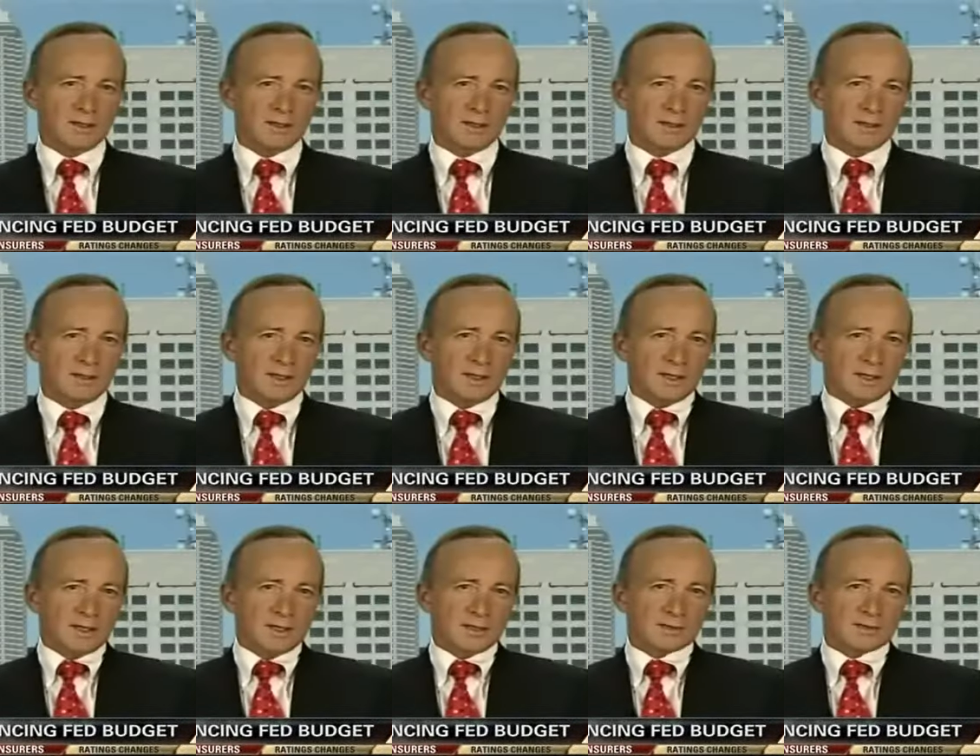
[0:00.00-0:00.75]
need to
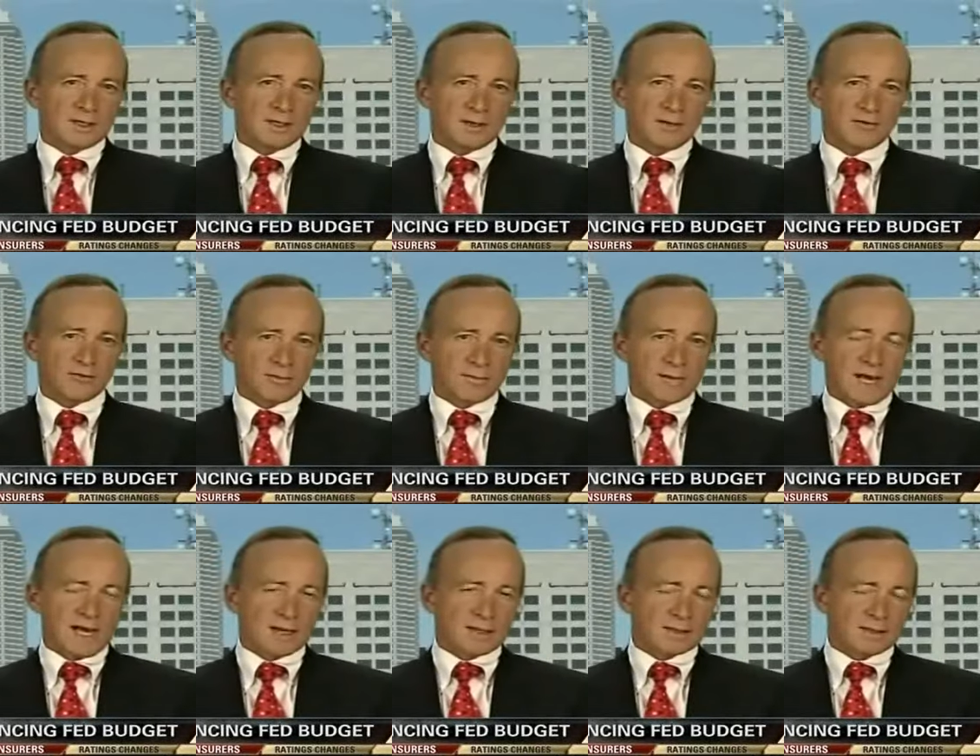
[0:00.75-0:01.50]
see a
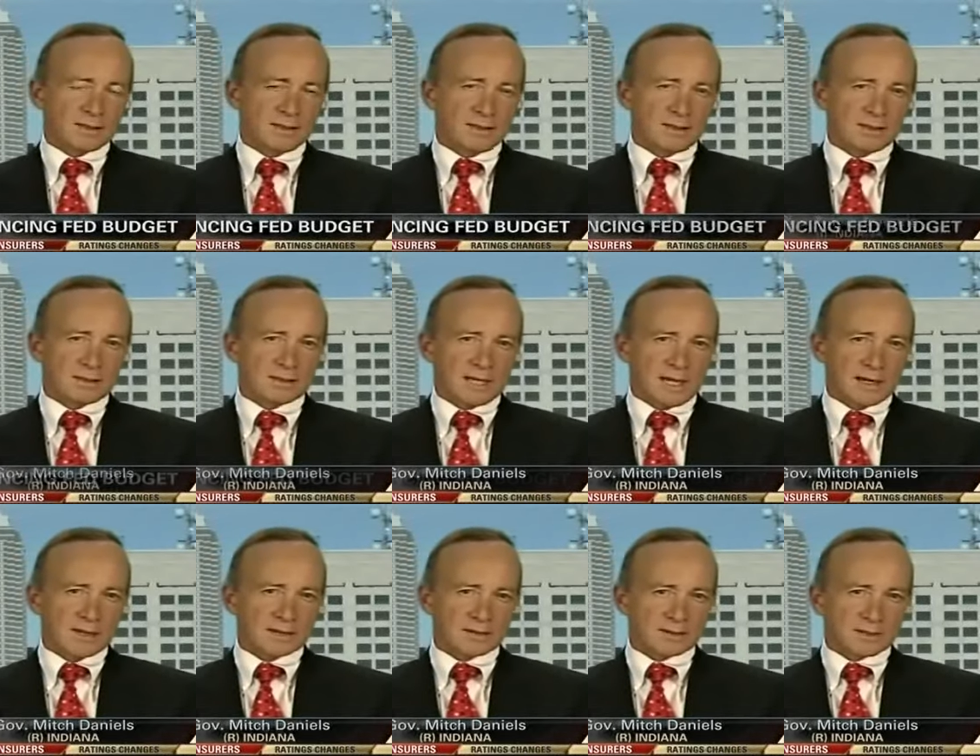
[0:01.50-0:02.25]
dramatically uh,
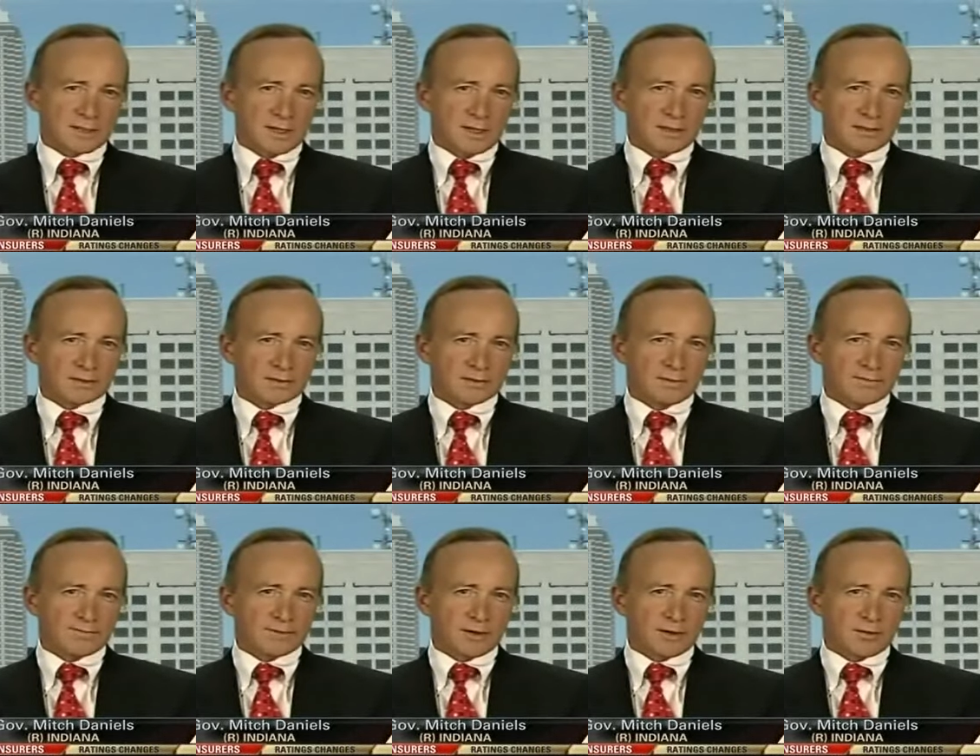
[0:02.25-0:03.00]

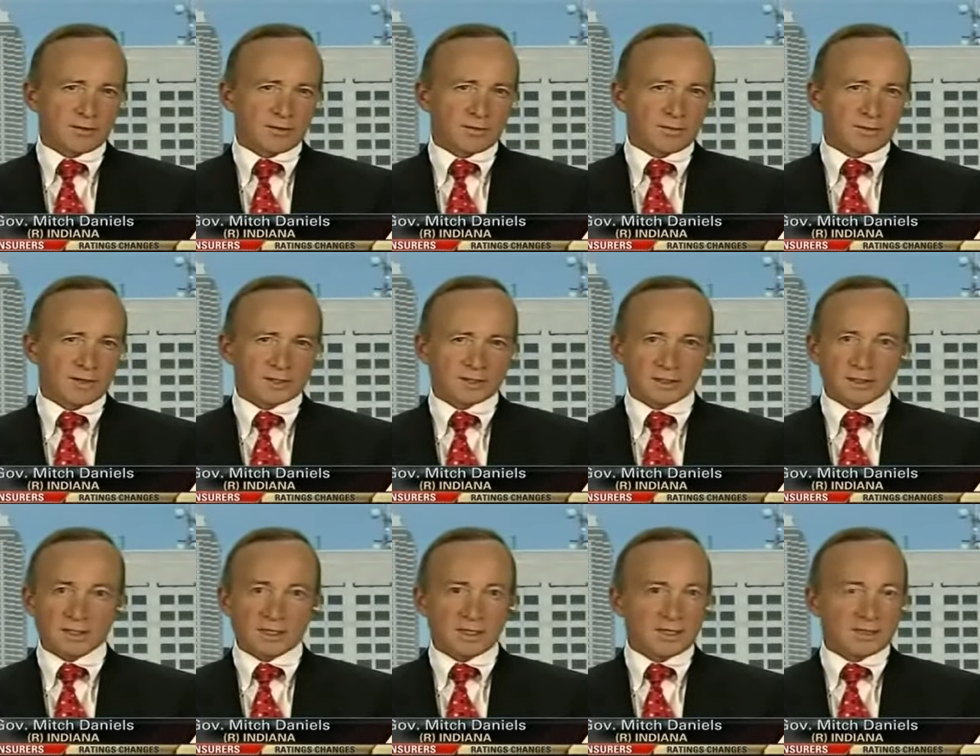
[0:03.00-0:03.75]
downsized federal
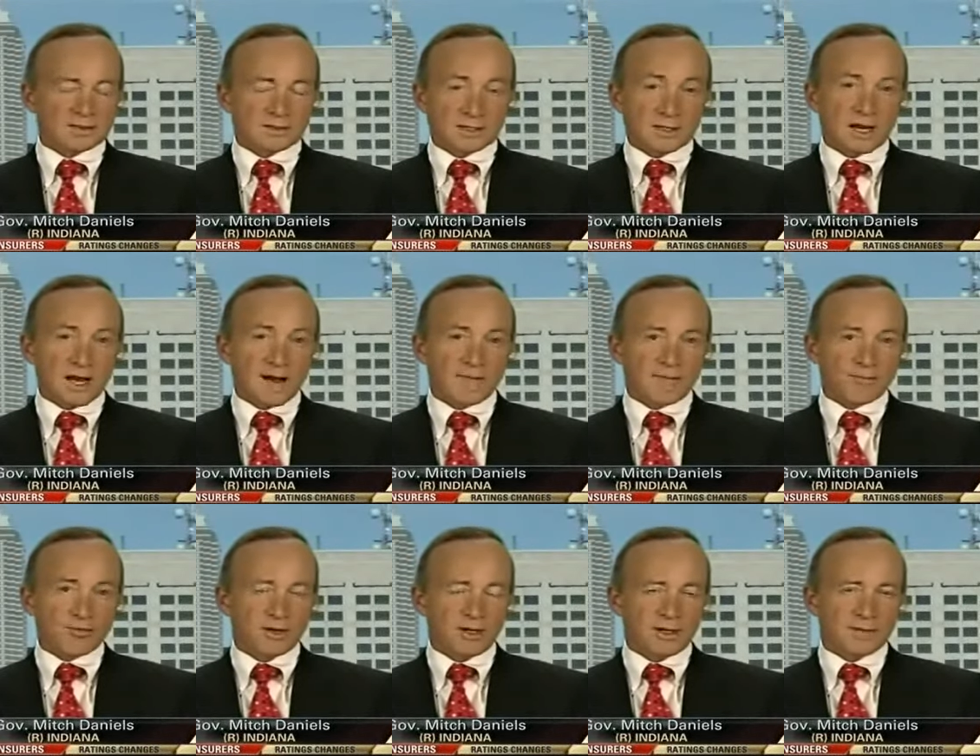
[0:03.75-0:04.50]
budget, that is the
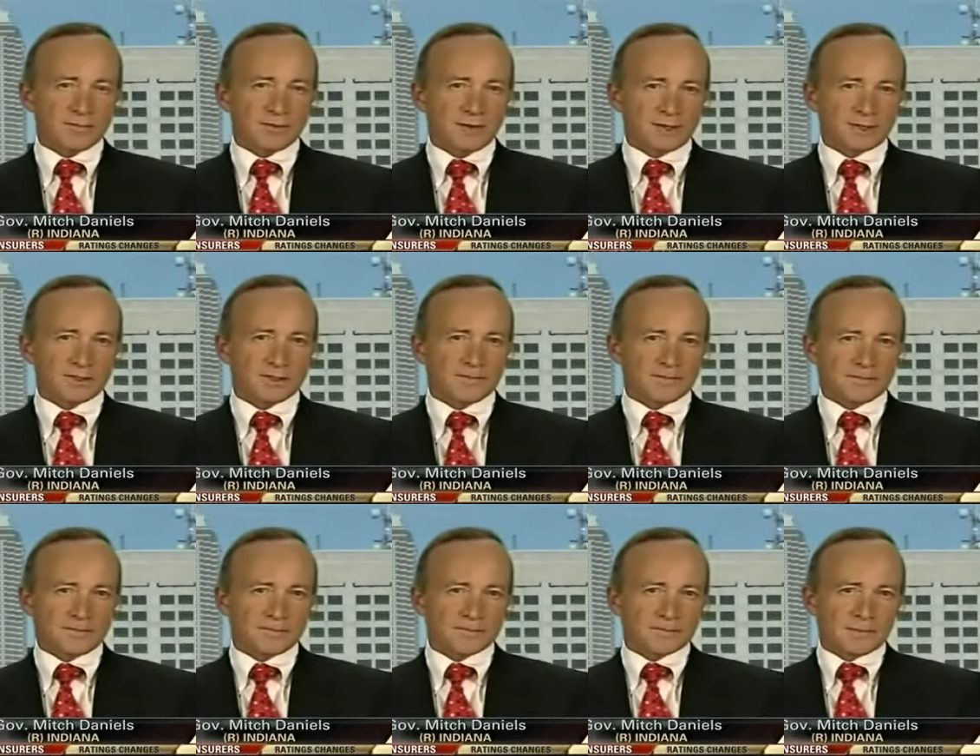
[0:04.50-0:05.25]
operating
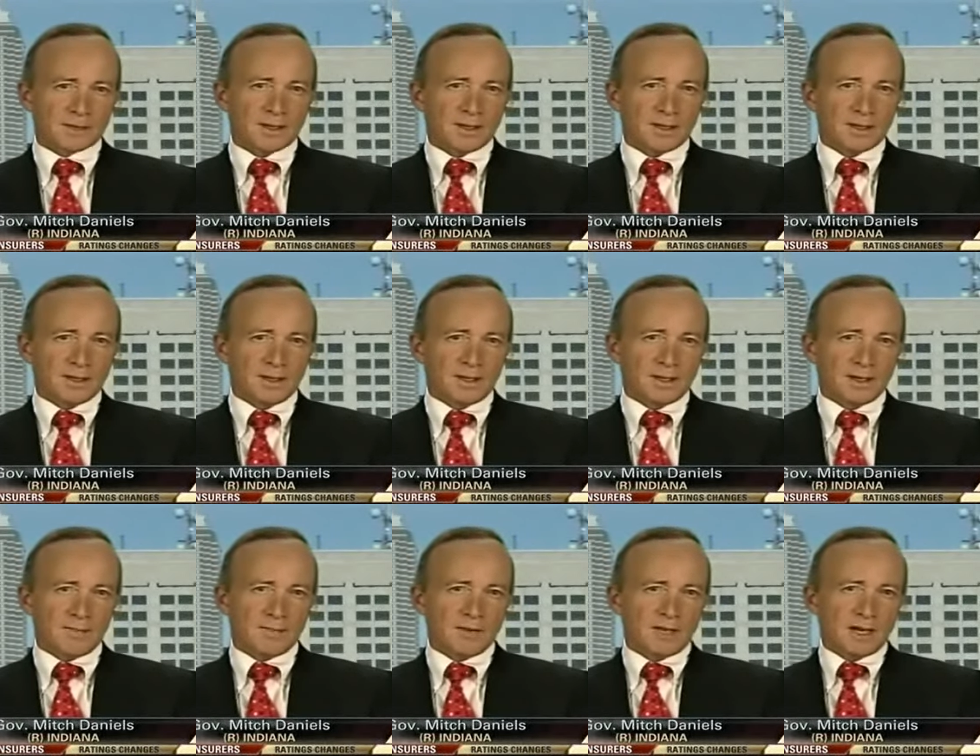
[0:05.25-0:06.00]
budget.
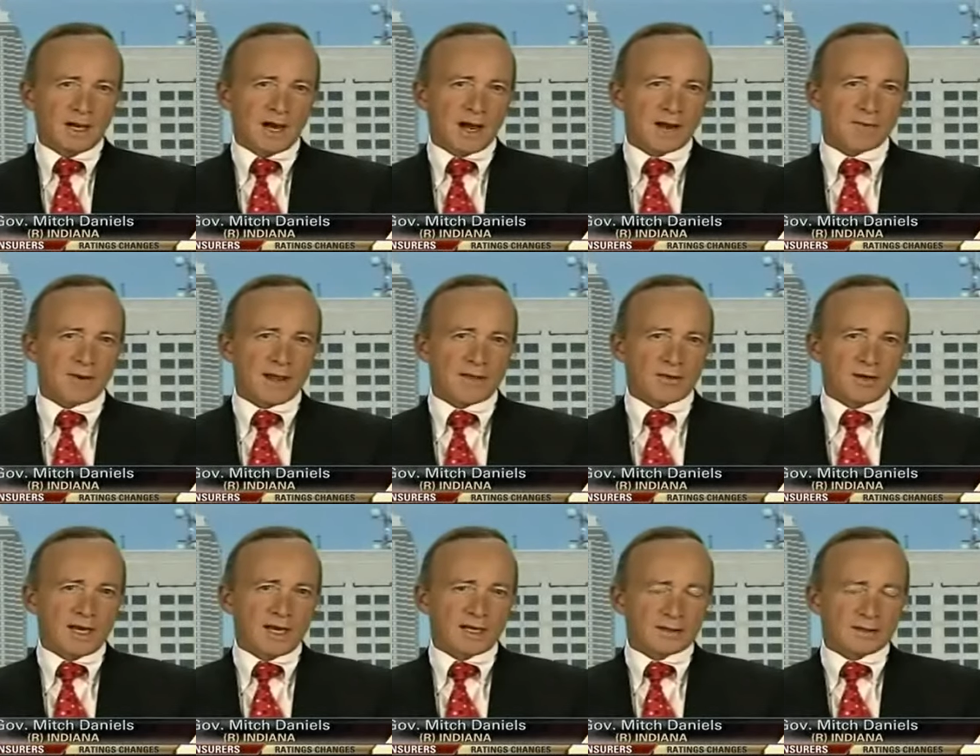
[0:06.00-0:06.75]
Um, I
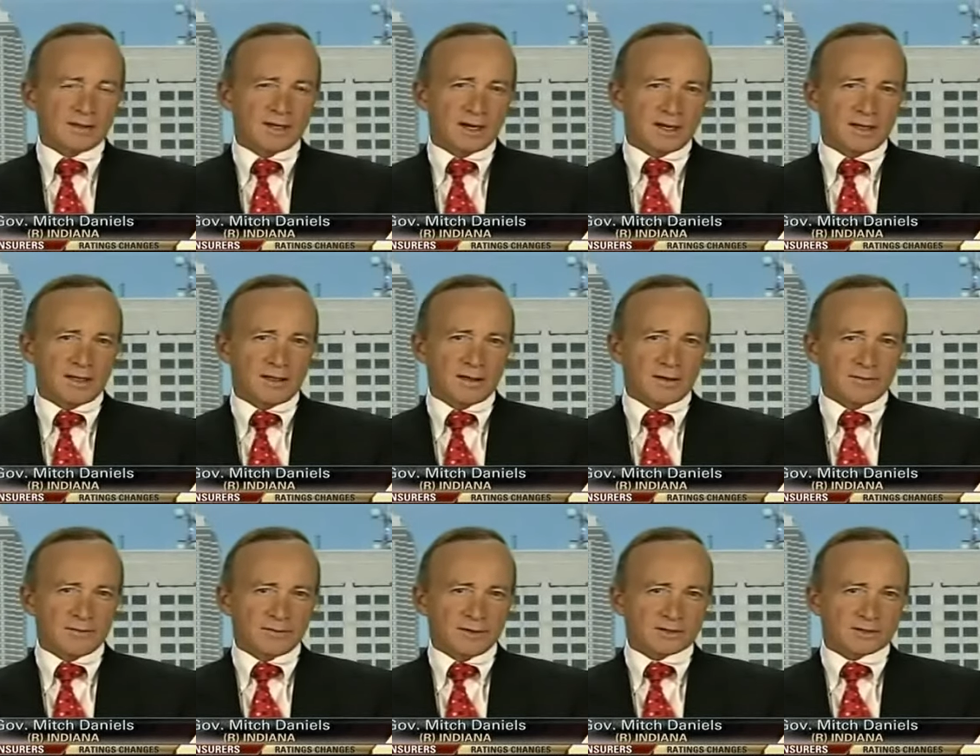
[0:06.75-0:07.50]
rather like the
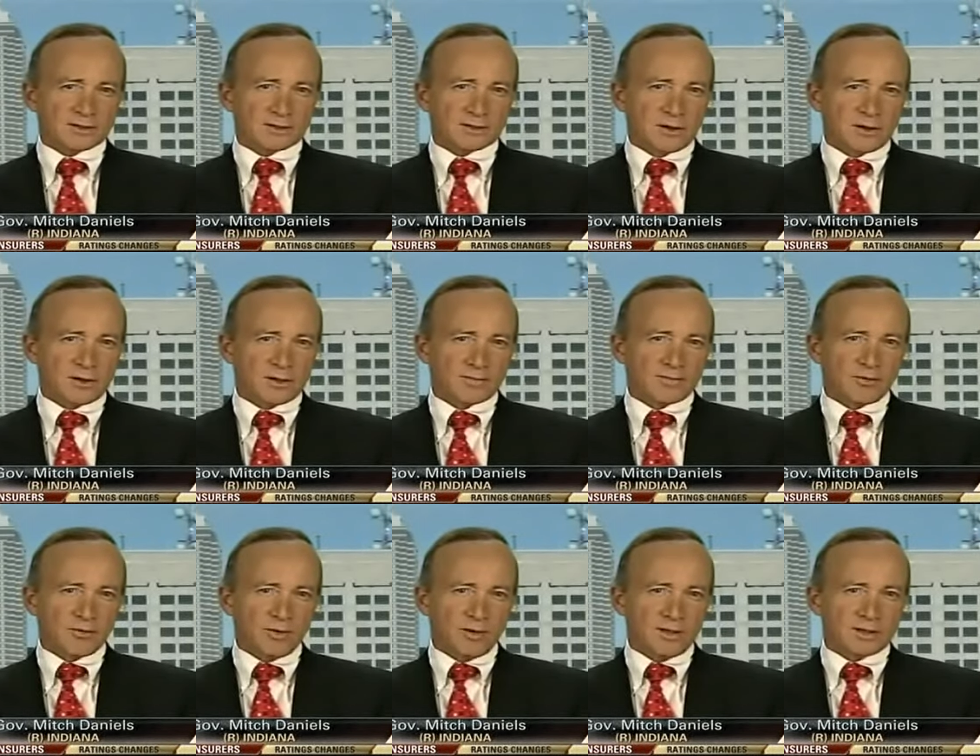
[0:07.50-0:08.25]
idea of, as a
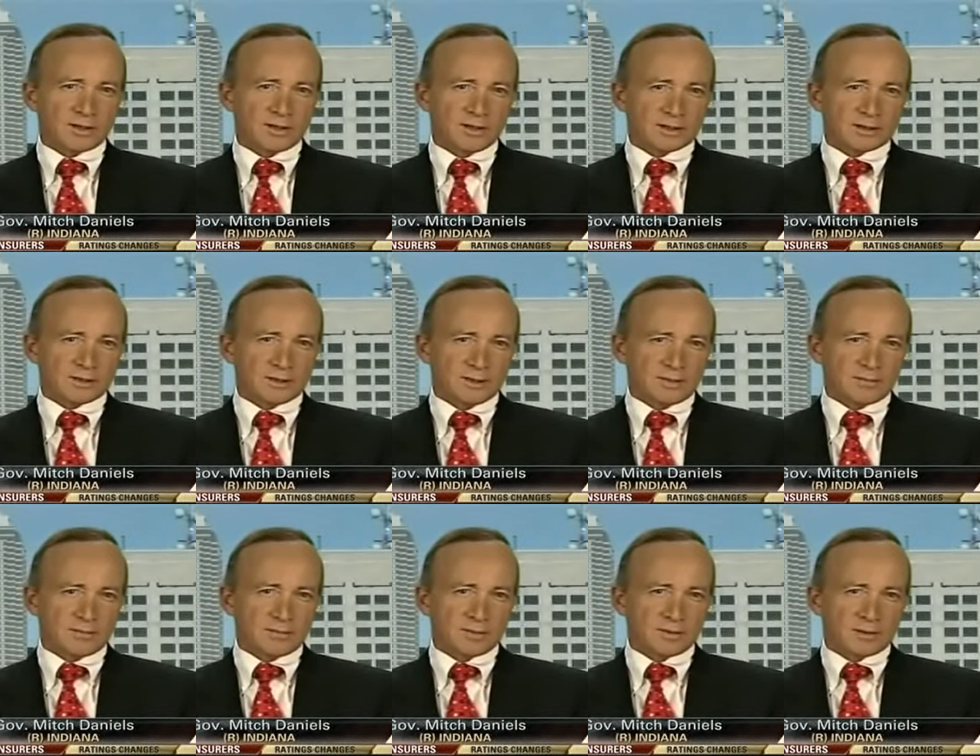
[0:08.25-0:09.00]
starting point,
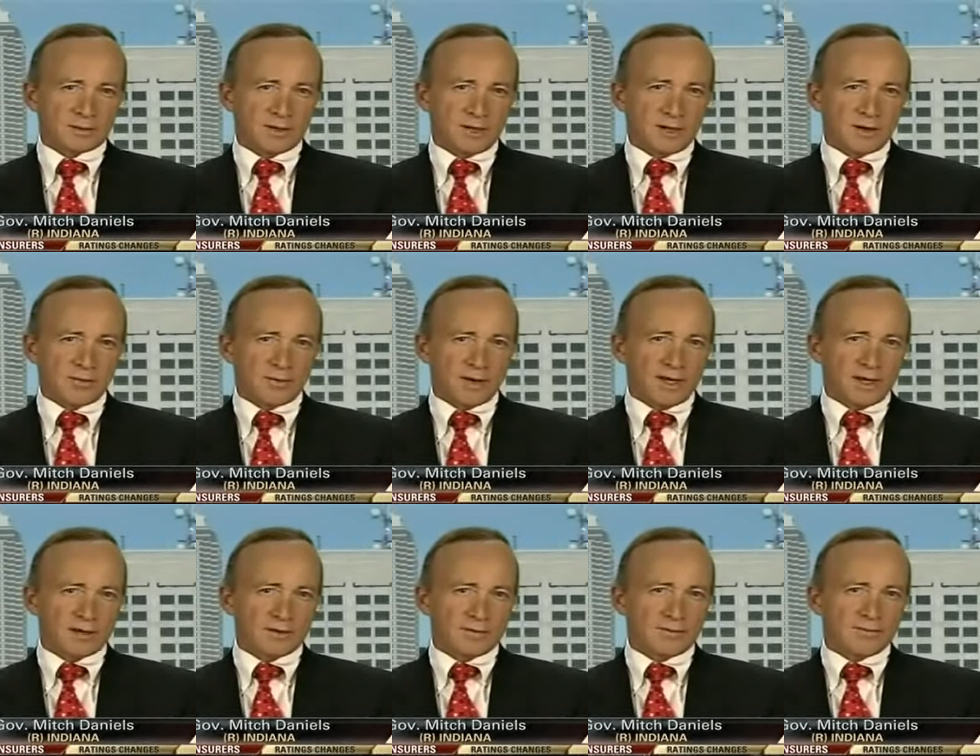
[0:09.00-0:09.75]
that's uh, gone
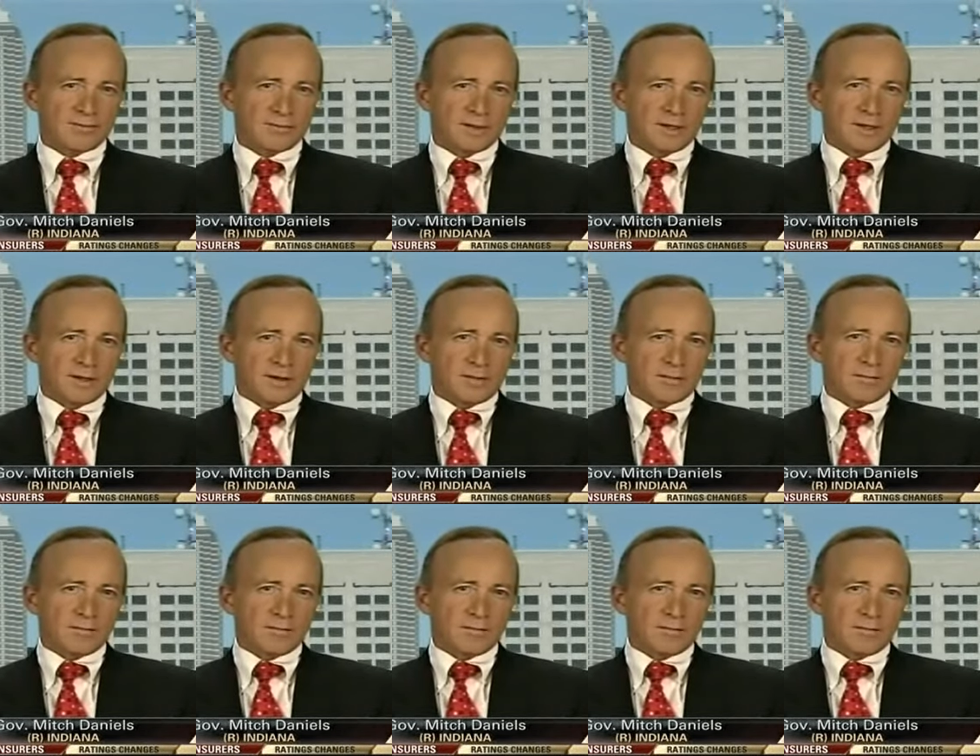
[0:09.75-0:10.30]
around of